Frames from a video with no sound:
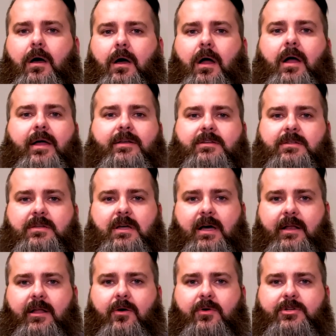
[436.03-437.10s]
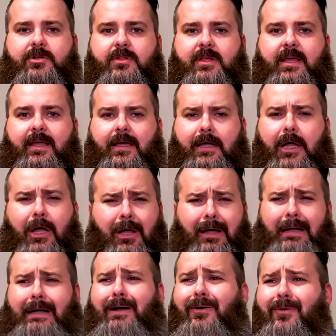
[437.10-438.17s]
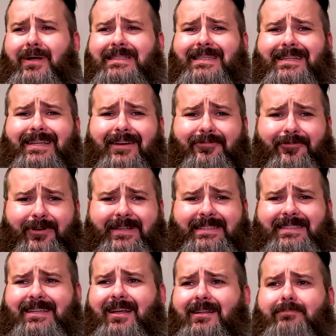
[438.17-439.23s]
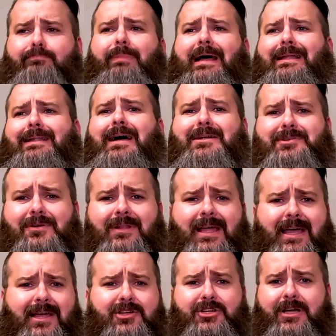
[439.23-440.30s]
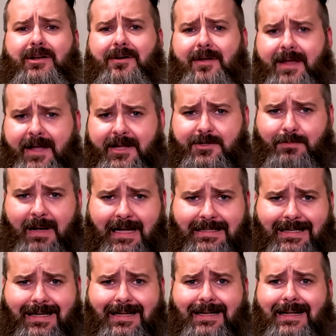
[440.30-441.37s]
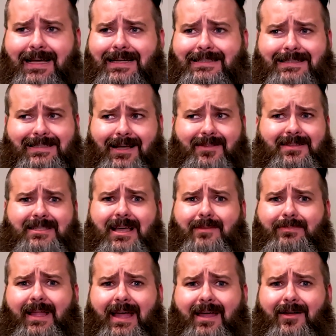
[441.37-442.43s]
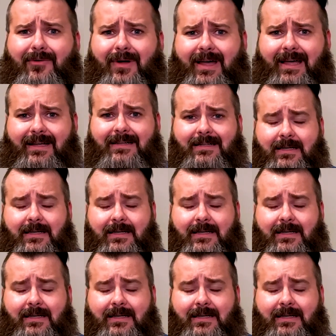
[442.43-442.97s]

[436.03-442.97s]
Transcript: All right, so I know what you're thinking. What's the difference? Biological age, inner age, myDNAge, it's all the same thing, right?